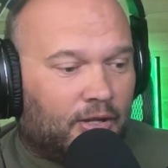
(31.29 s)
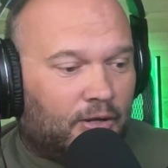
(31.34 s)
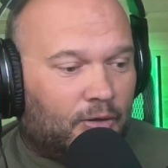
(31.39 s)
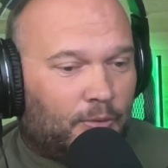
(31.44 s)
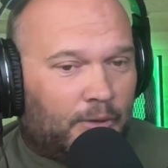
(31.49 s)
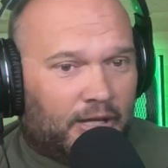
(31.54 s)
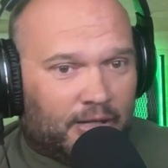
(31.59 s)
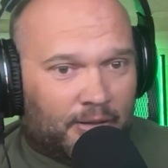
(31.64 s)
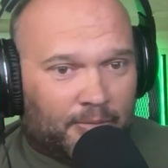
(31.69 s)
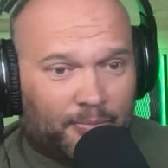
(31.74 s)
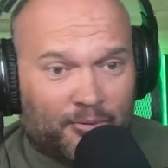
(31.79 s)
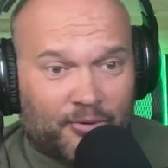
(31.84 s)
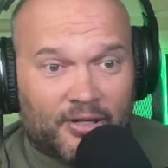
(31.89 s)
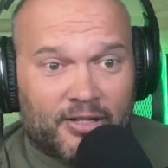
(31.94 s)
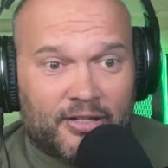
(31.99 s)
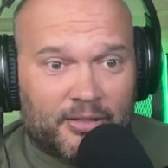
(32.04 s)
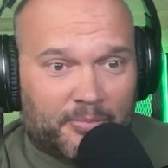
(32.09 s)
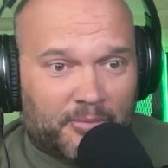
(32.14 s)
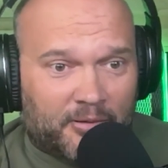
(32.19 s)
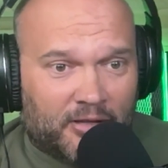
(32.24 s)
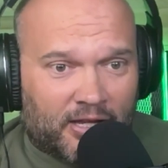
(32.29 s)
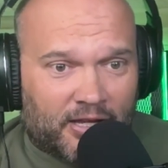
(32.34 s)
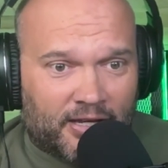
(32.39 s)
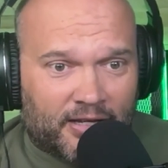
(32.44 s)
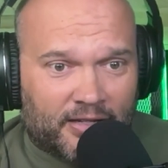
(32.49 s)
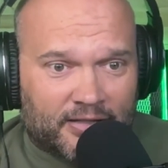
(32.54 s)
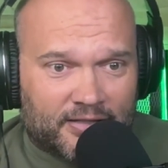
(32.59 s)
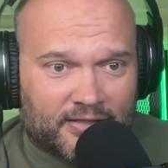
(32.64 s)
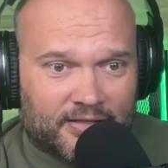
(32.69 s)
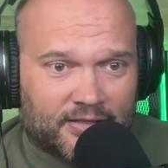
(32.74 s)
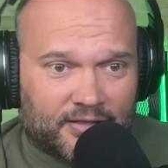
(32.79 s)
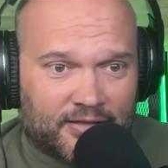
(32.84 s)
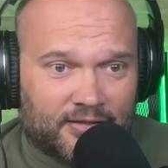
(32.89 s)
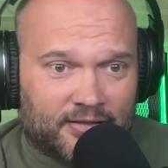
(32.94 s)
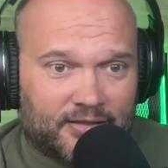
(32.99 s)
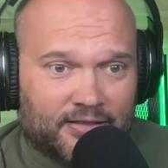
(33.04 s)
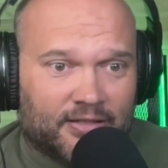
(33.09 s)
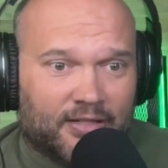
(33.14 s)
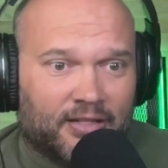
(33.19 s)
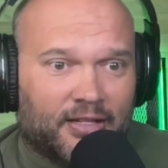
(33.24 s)
We can print
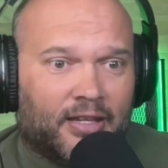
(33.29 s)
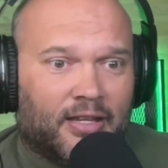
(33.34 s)
appliances.